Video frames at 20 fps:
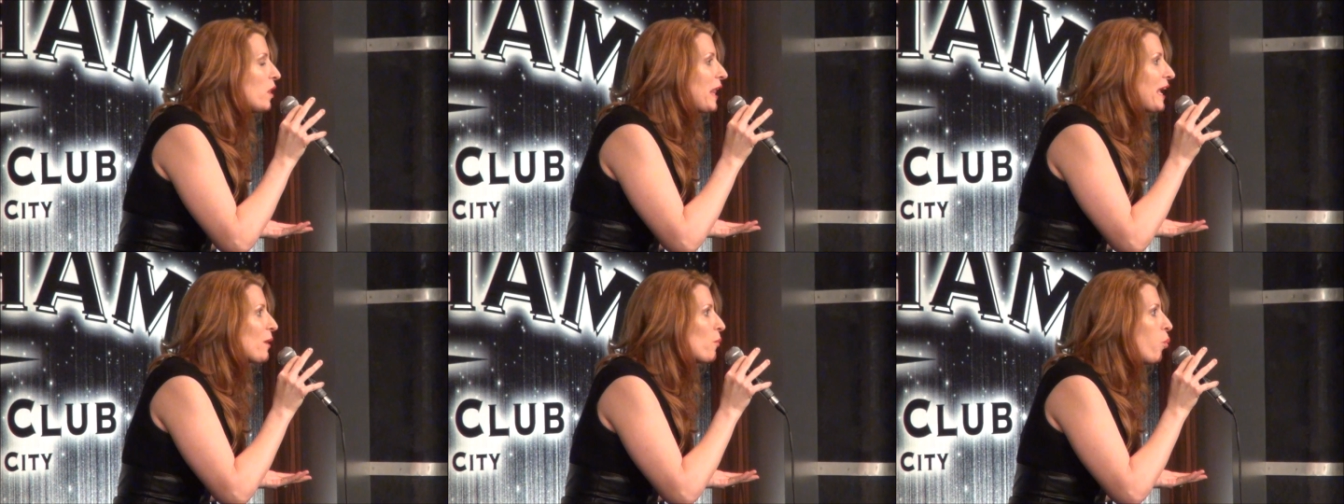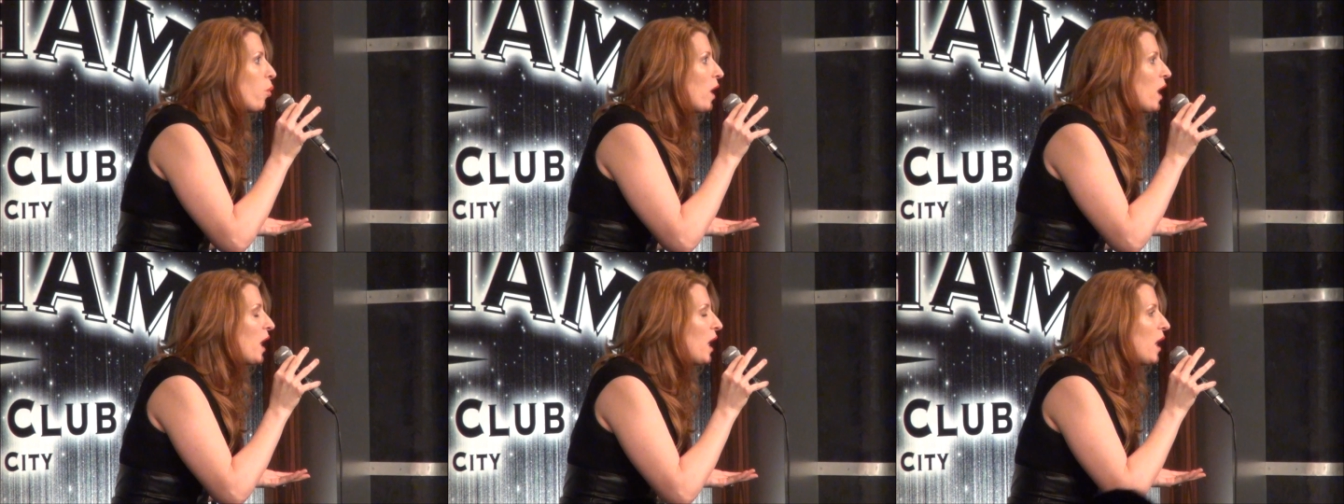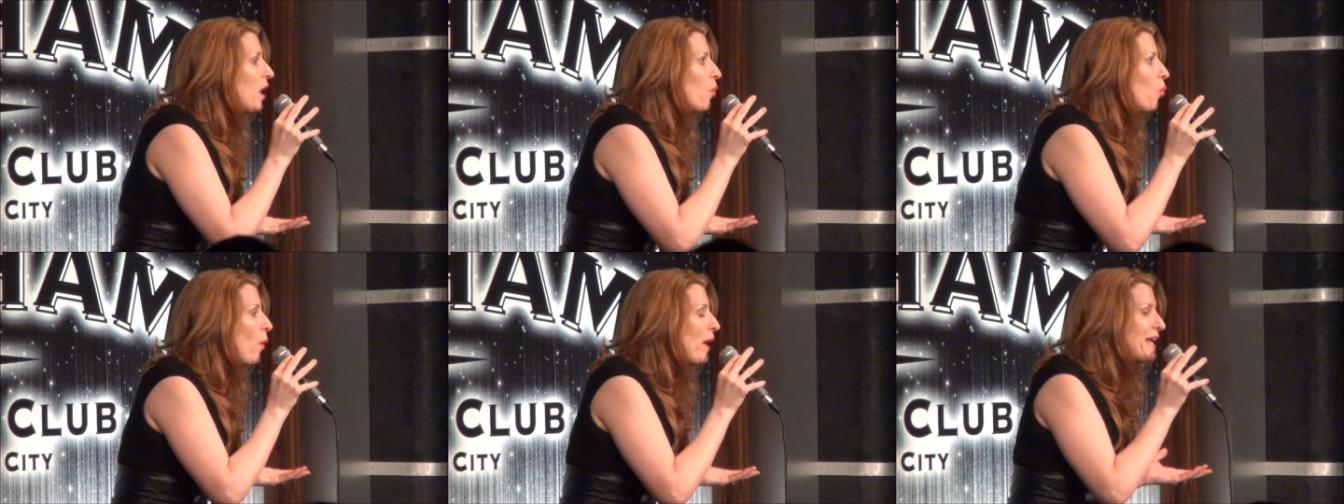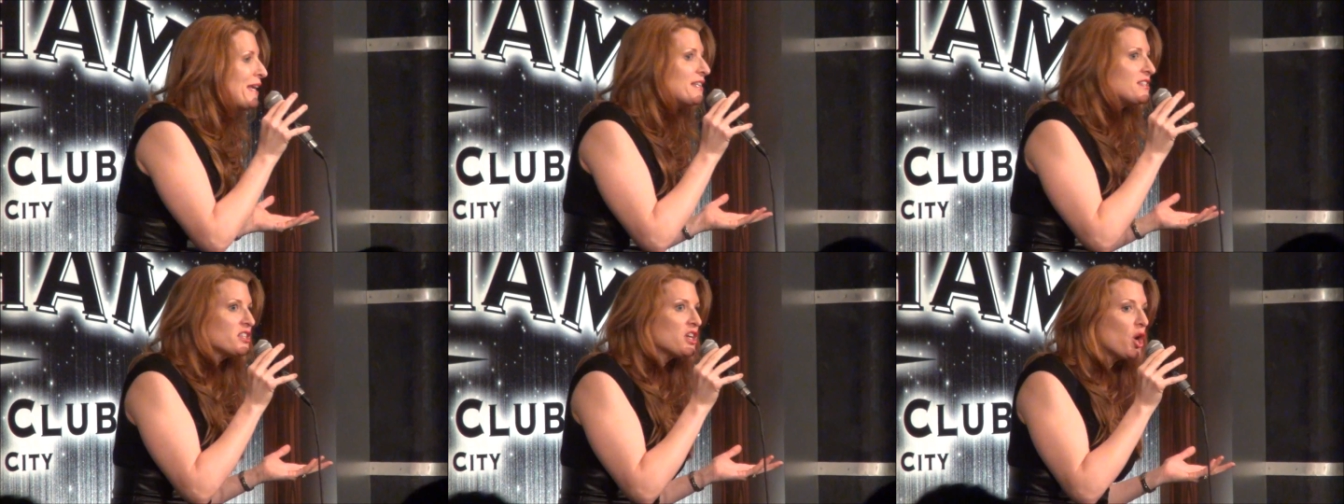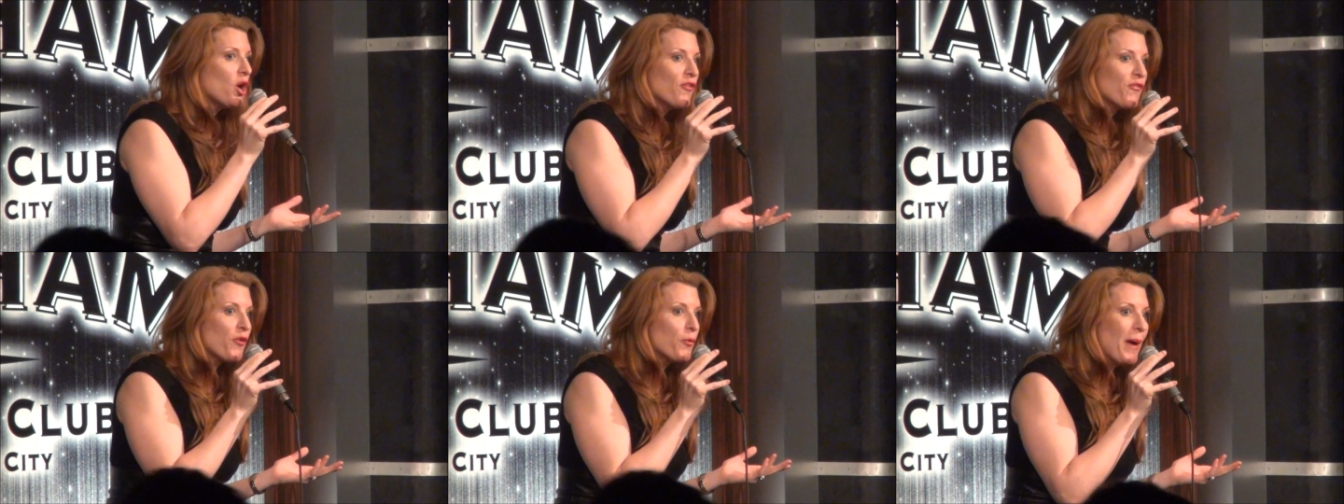Like, when does
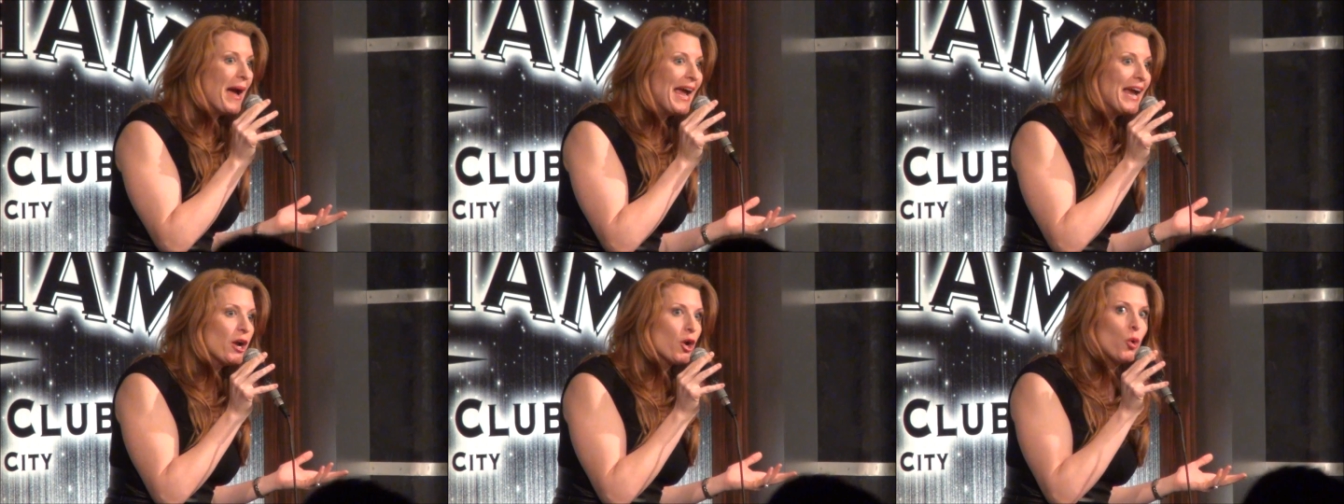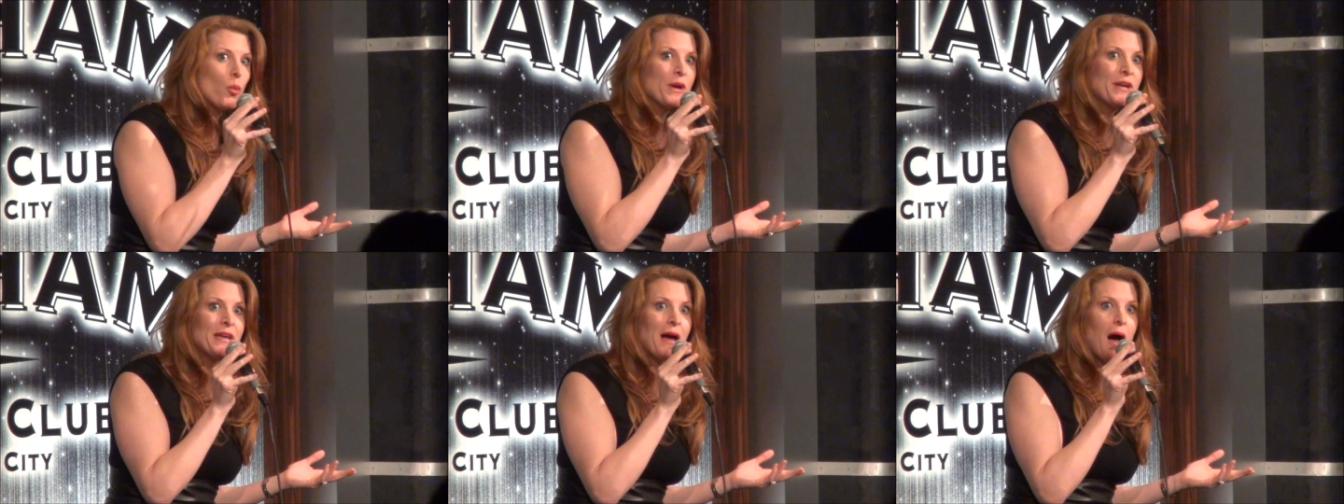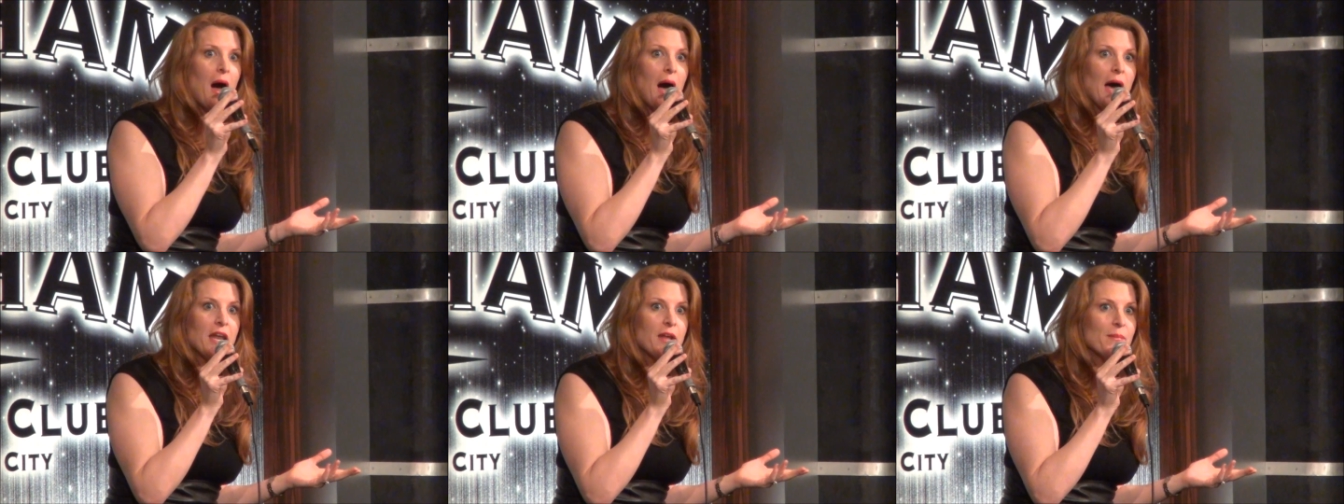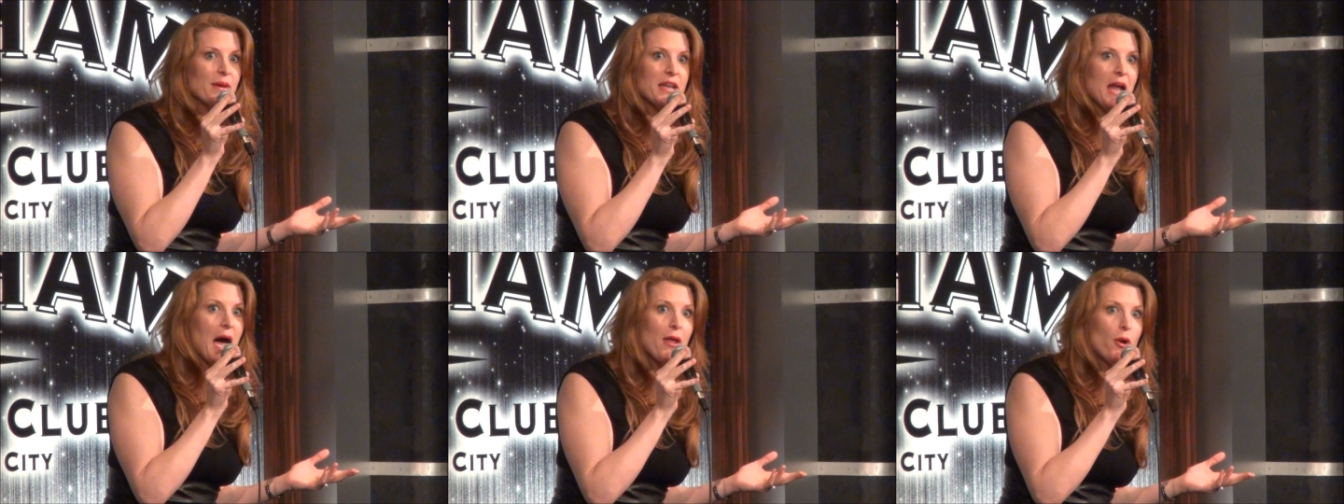it go from heroin to ottoman?